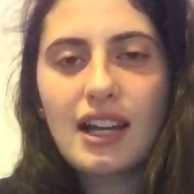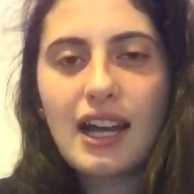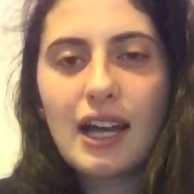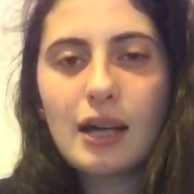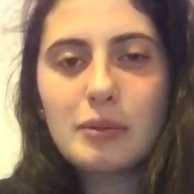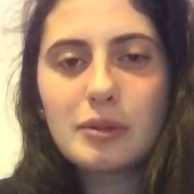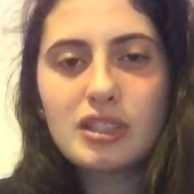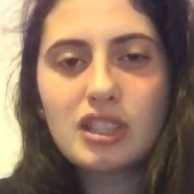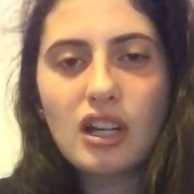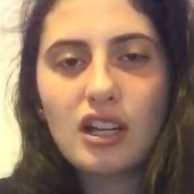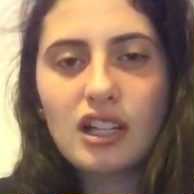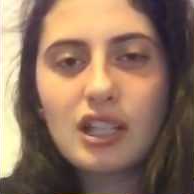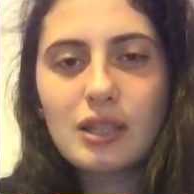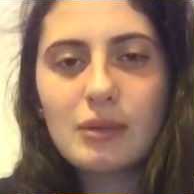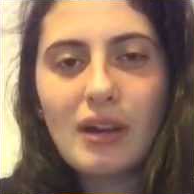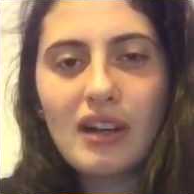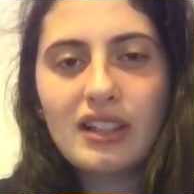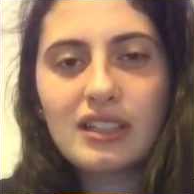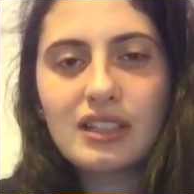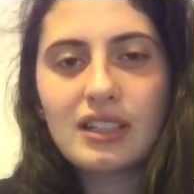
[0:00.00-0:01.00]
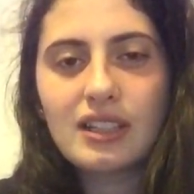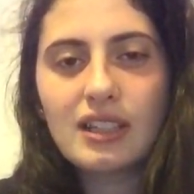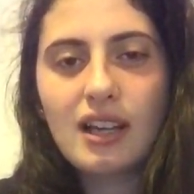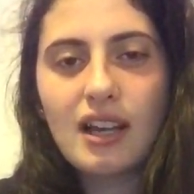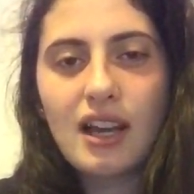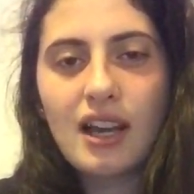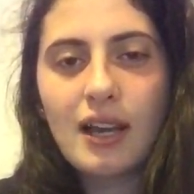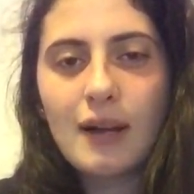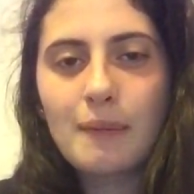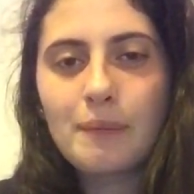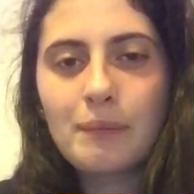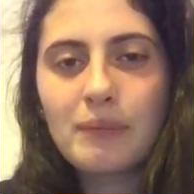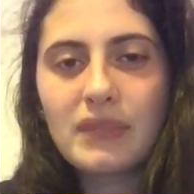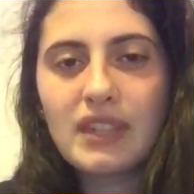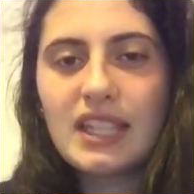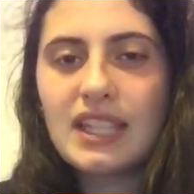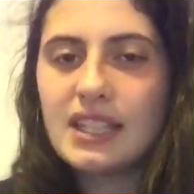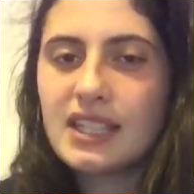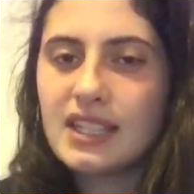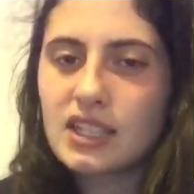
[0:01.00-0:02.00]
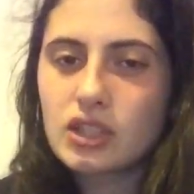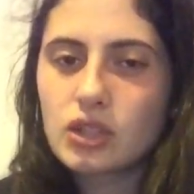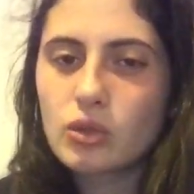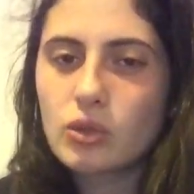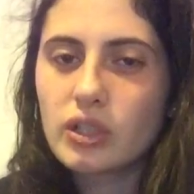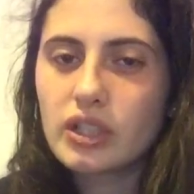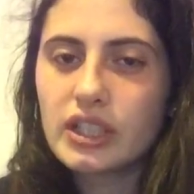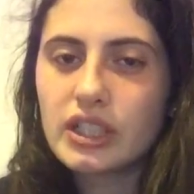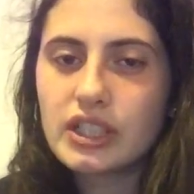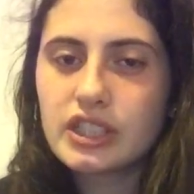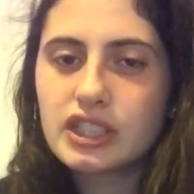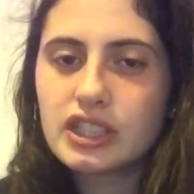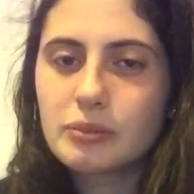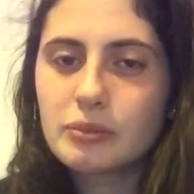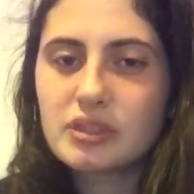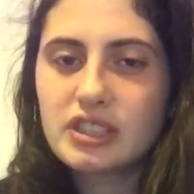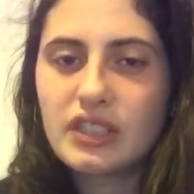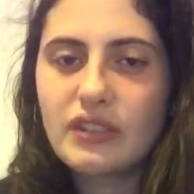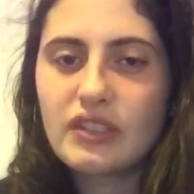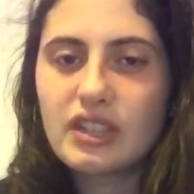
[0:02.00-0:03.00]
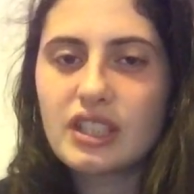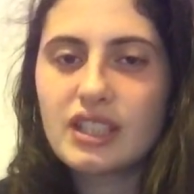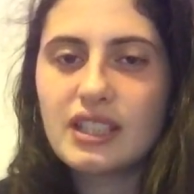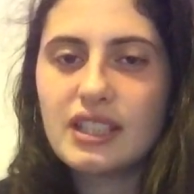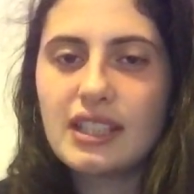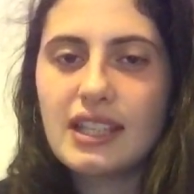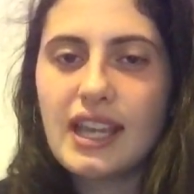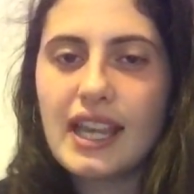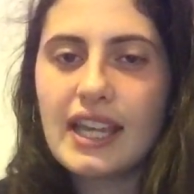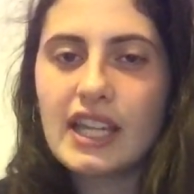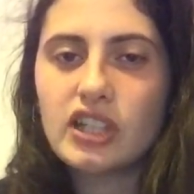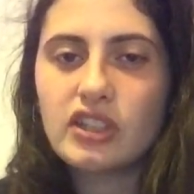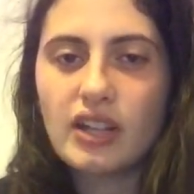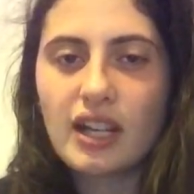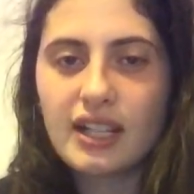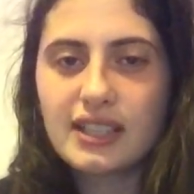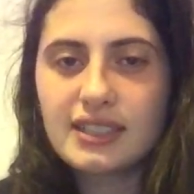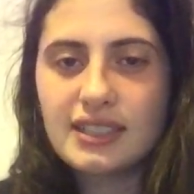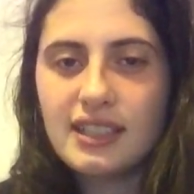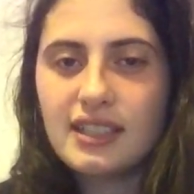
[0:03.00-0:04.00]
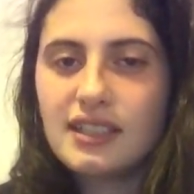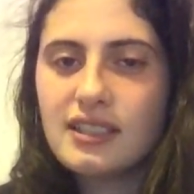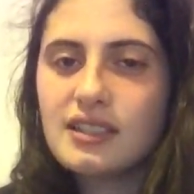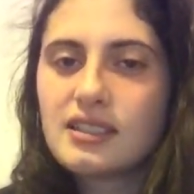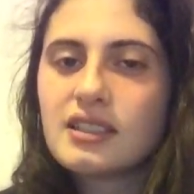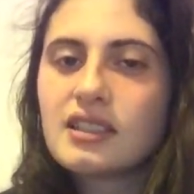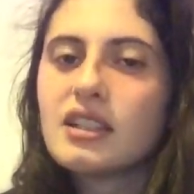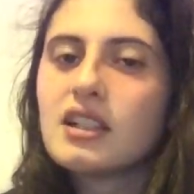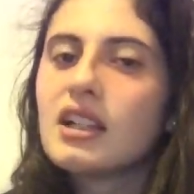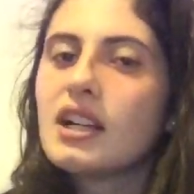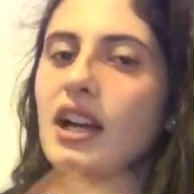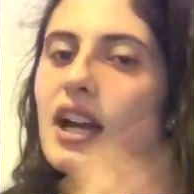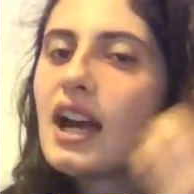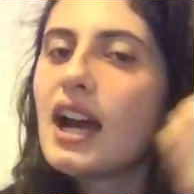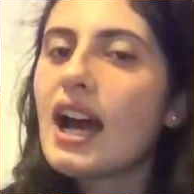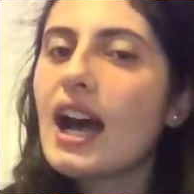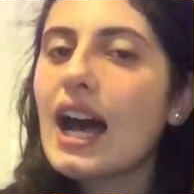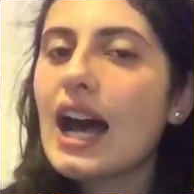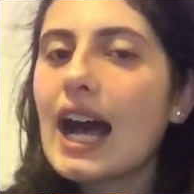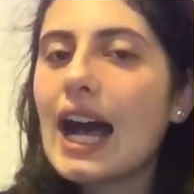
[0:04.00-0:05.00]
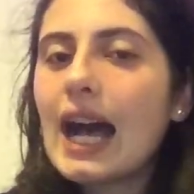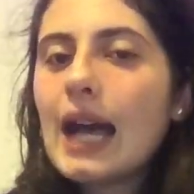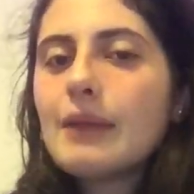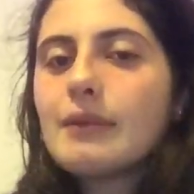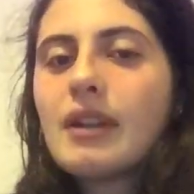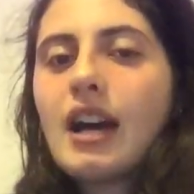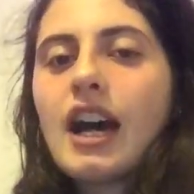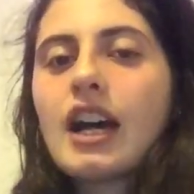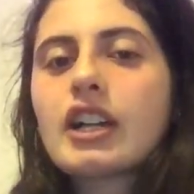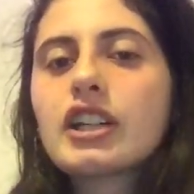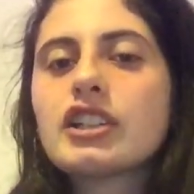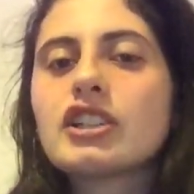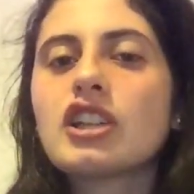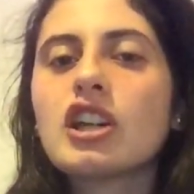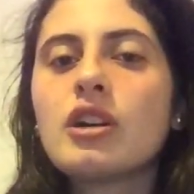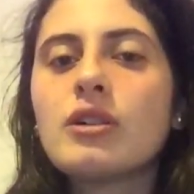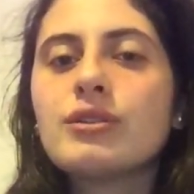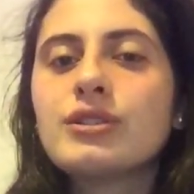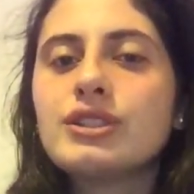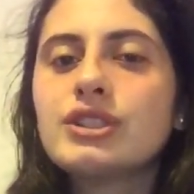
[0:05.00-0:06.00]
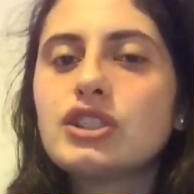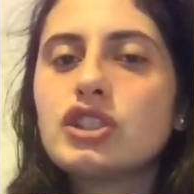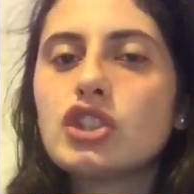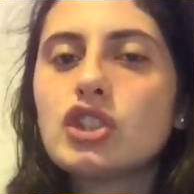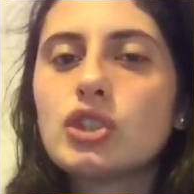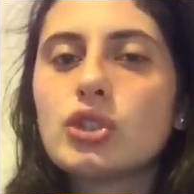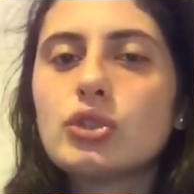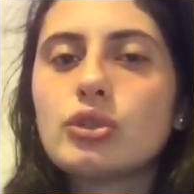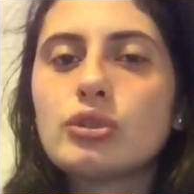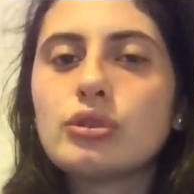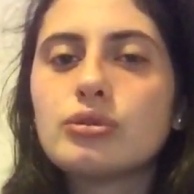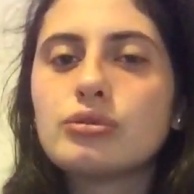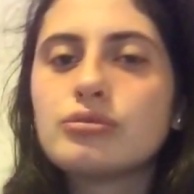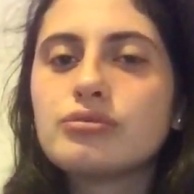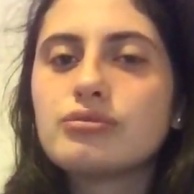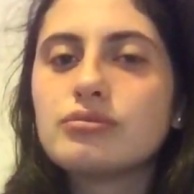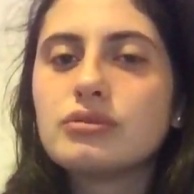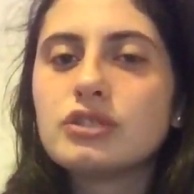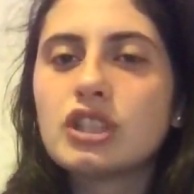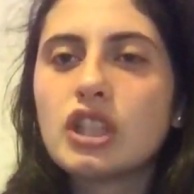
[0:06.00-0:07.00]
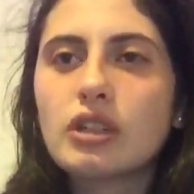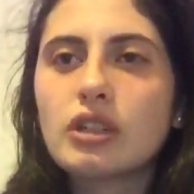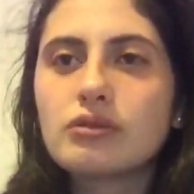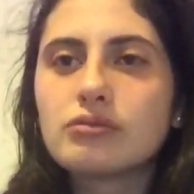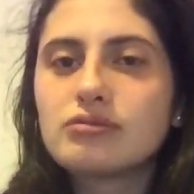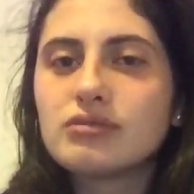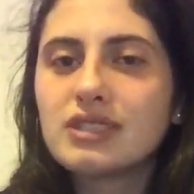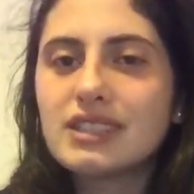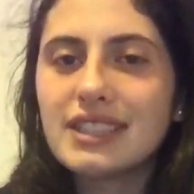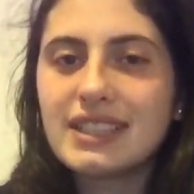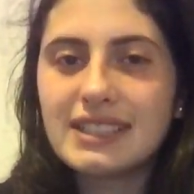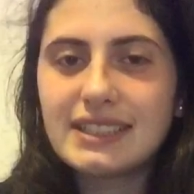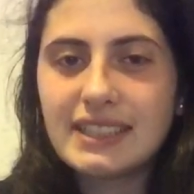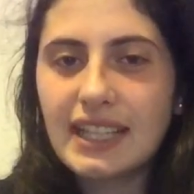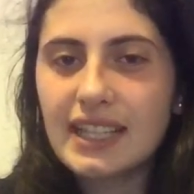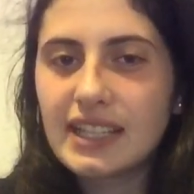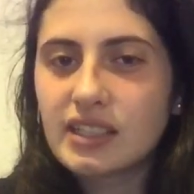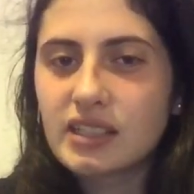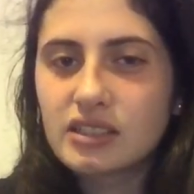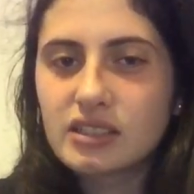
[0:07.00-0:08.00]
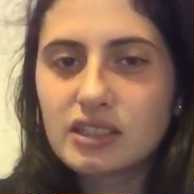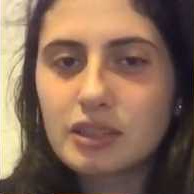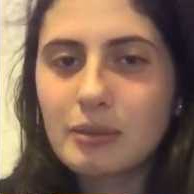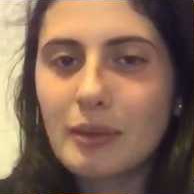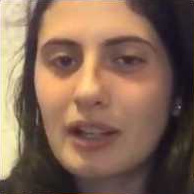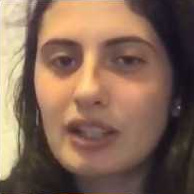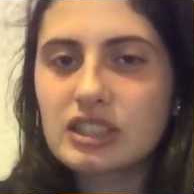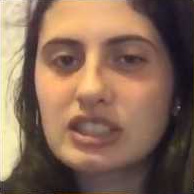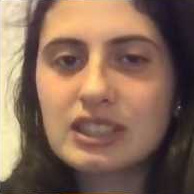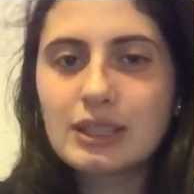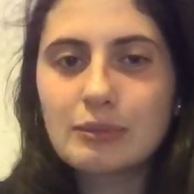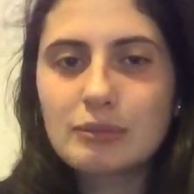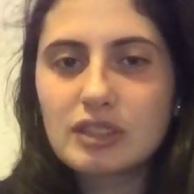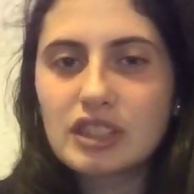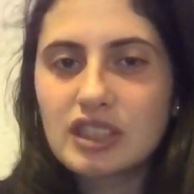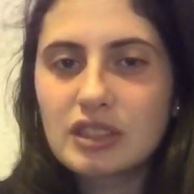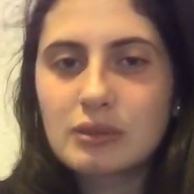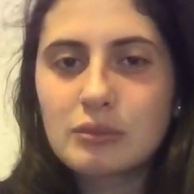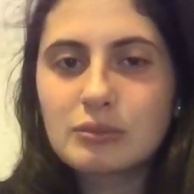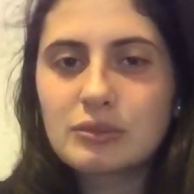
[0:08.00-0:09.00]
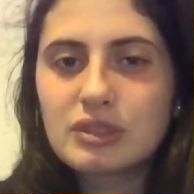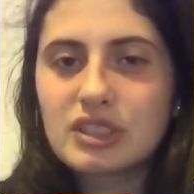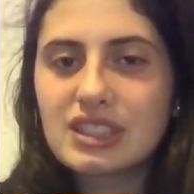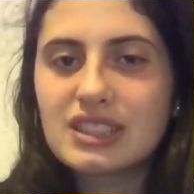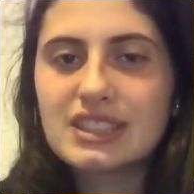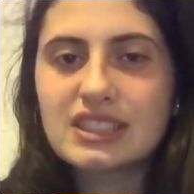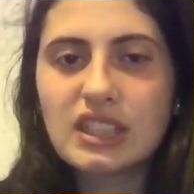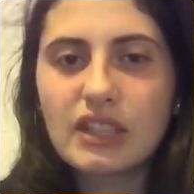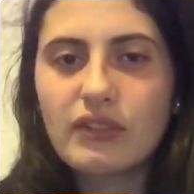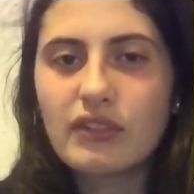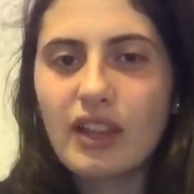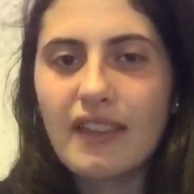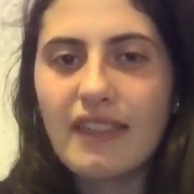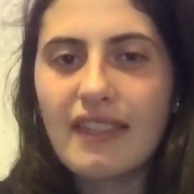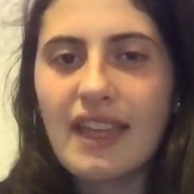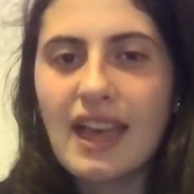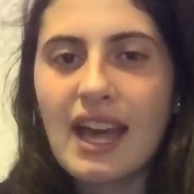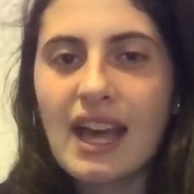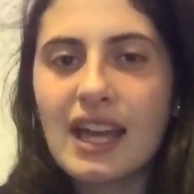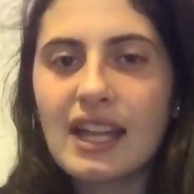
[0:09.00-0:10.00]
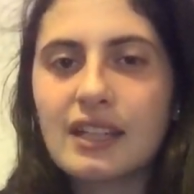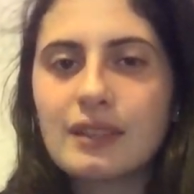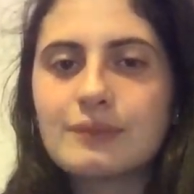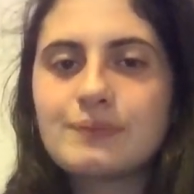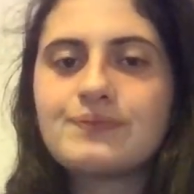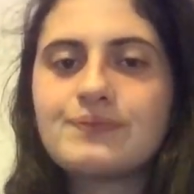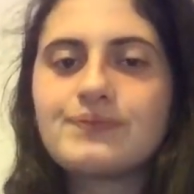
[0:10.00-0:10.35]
I'll be talking about eating disorders, specifically anorexia. I'm not going to go into, details about symptoms and stuff like that.